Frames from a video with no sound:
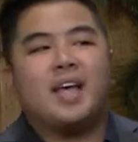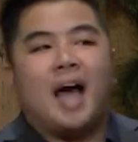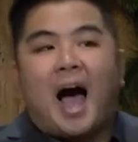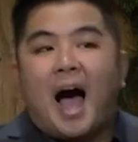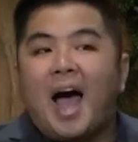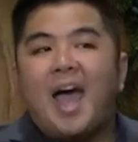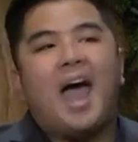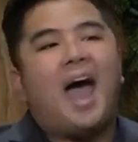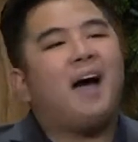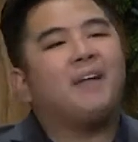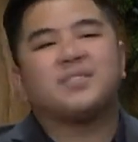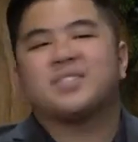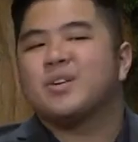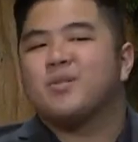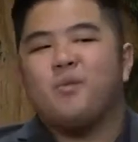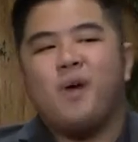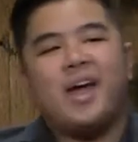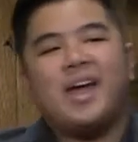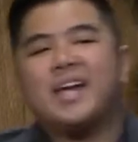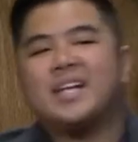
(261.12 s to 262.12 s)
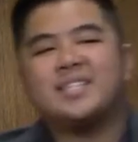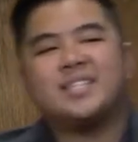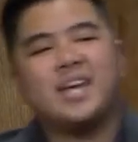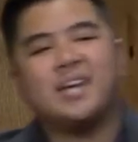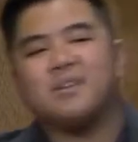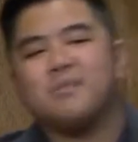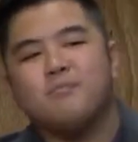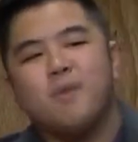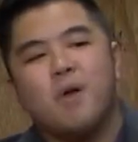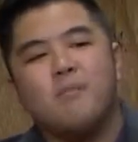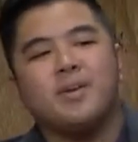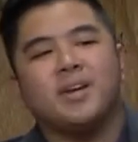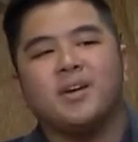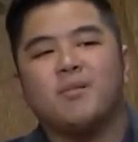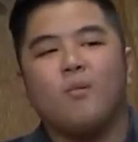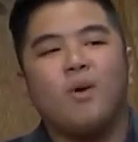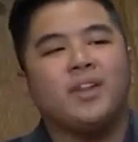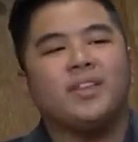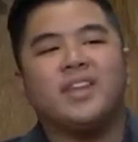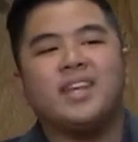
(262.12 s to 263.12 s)
I have to wait and take a moment. And
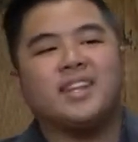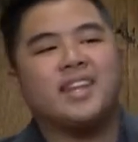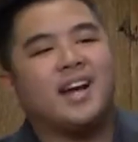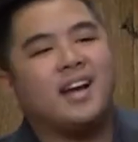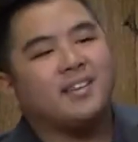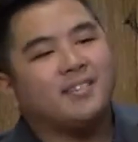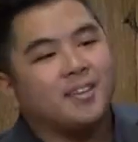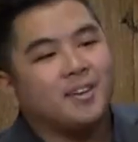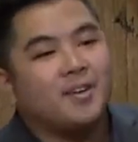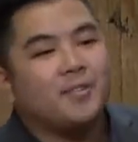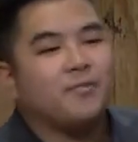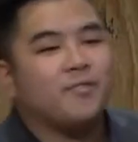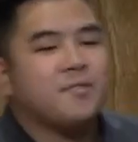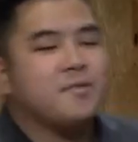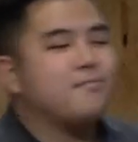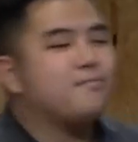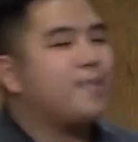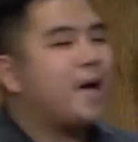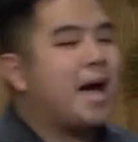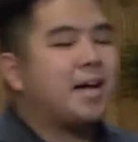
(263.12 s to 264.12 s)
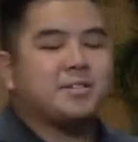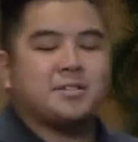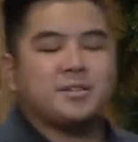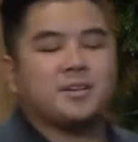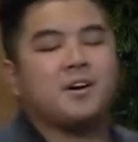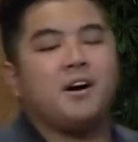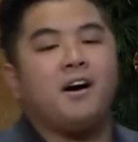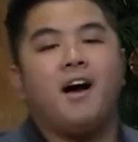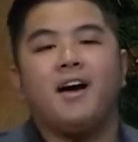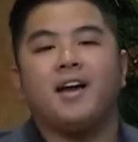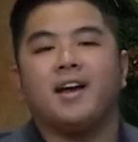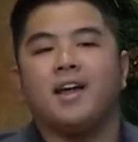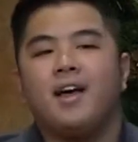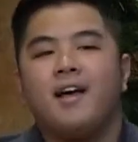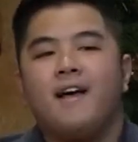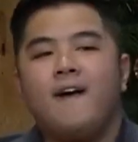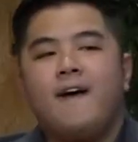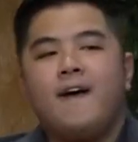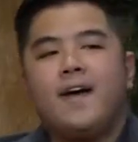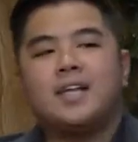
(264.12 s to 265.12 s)
one thing that I learned from Pastor Khan
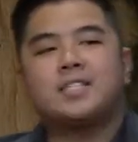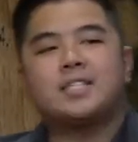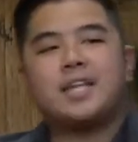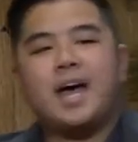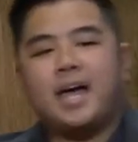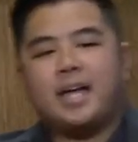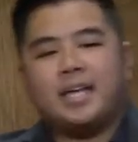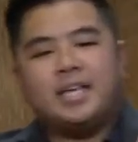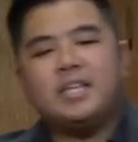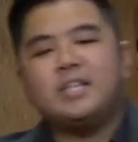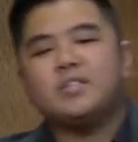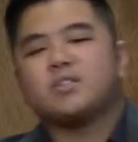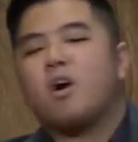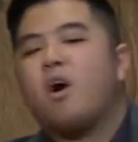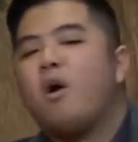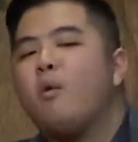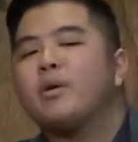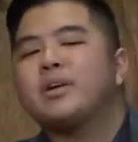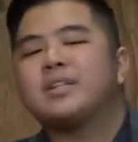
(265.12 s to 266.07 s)
is that he's always